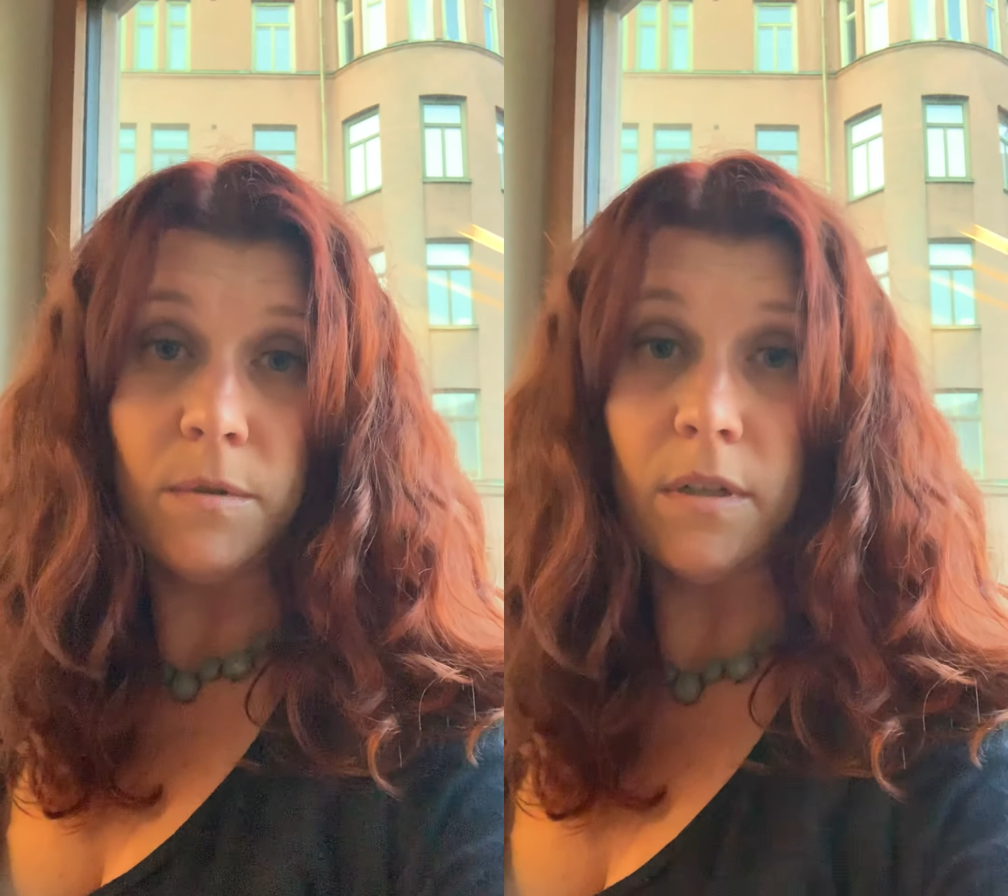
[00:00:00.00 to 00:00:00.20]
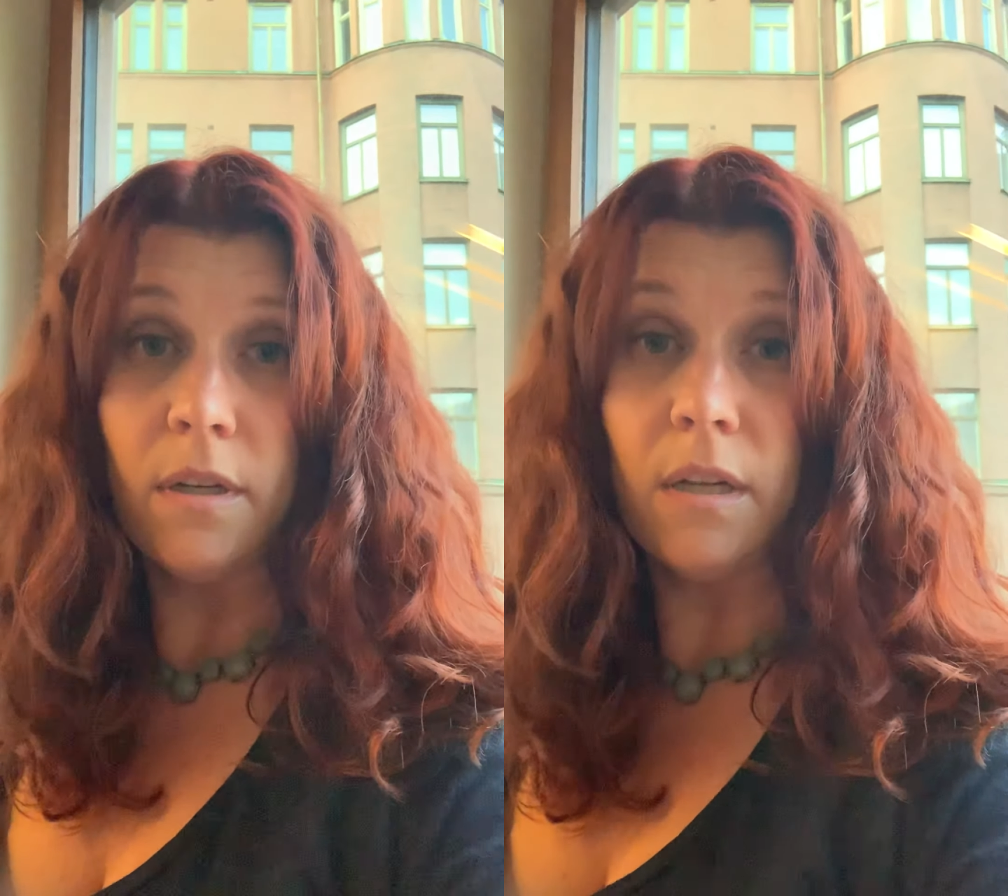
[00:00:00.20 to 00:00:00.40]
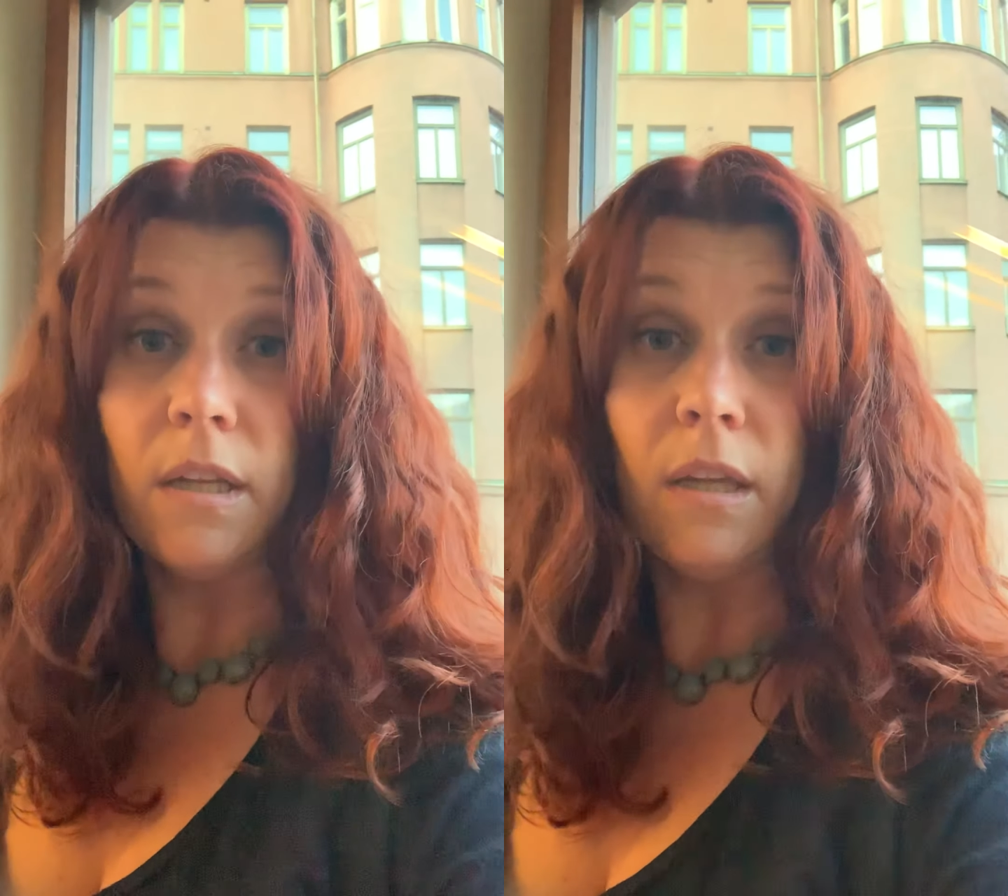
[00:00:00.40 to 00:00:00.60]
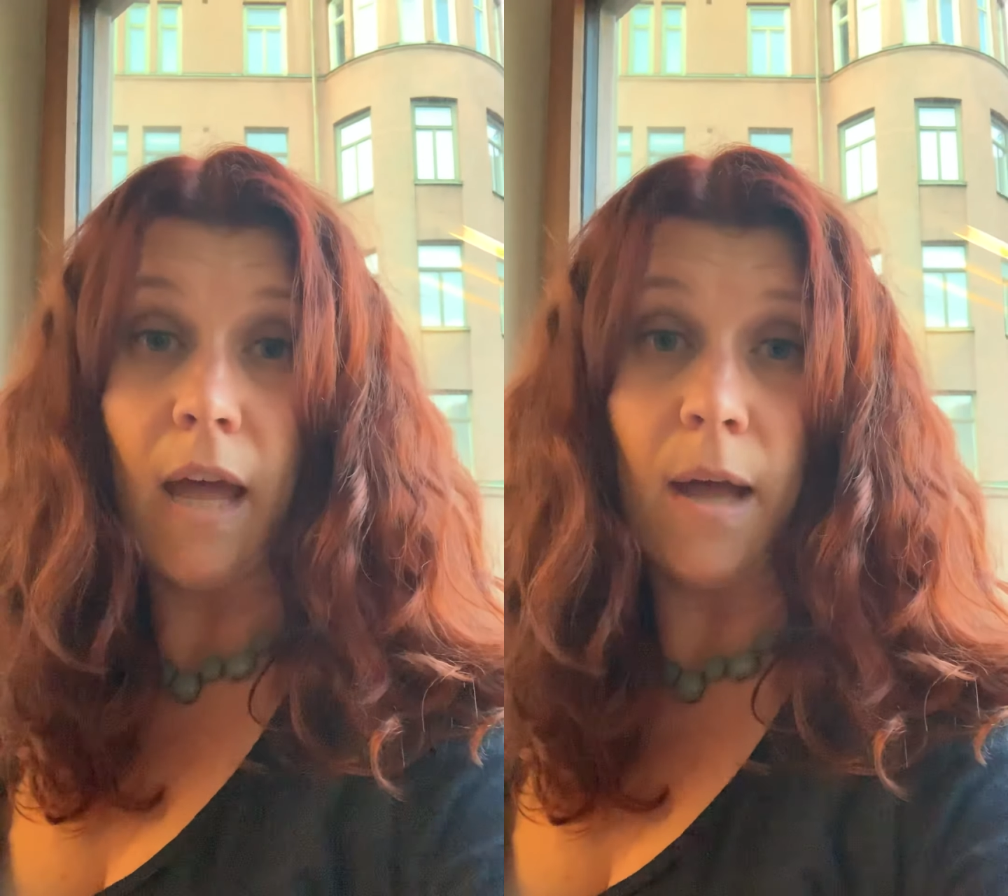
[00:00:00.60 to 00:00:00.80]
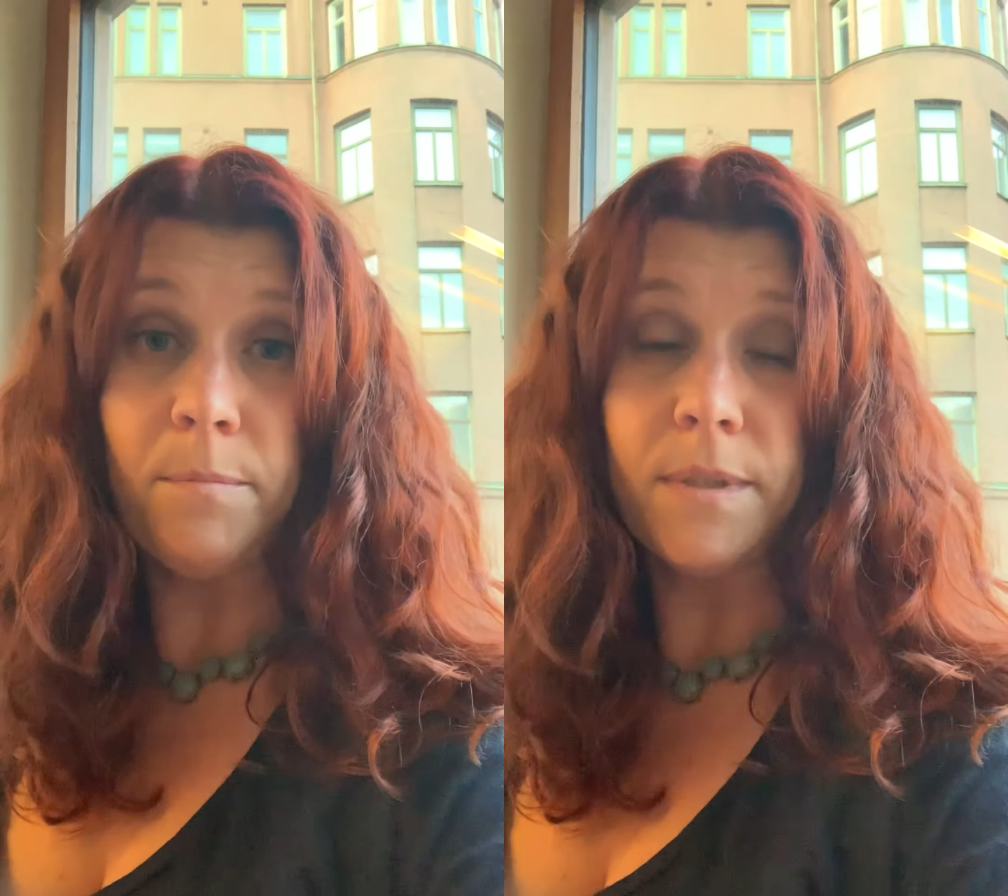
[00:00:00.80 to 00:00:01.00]
to kind of
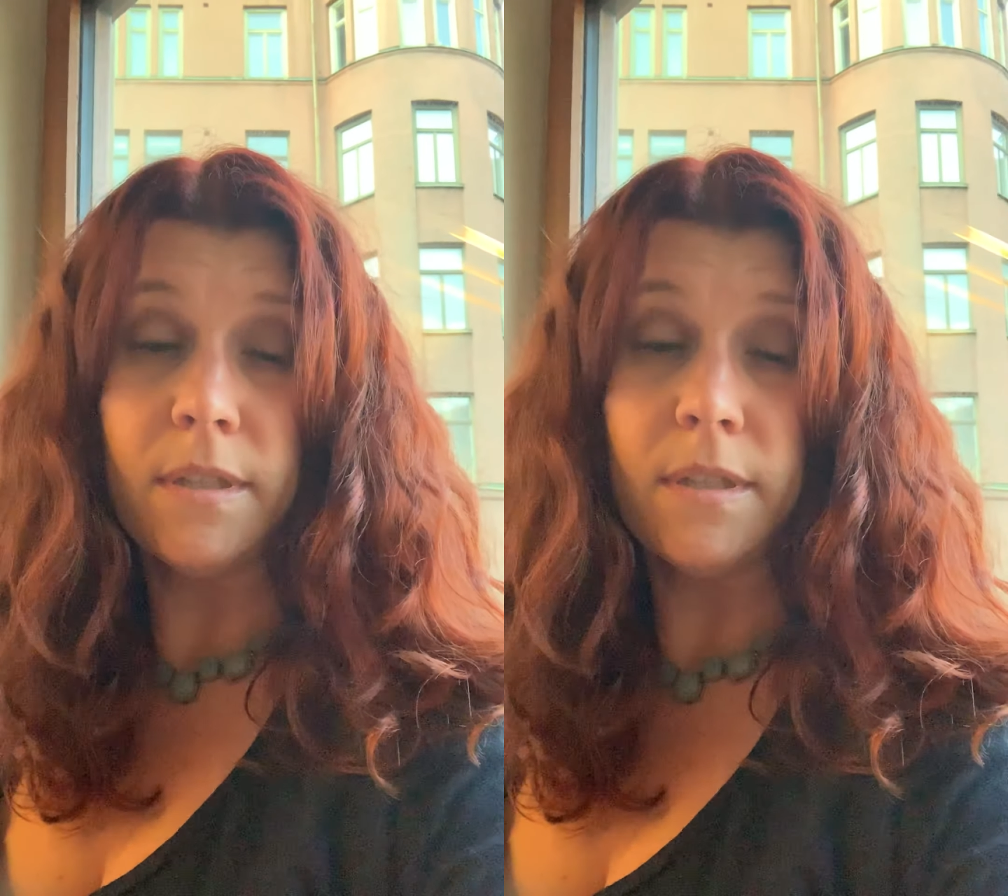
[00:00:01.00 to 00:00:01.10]
collapse.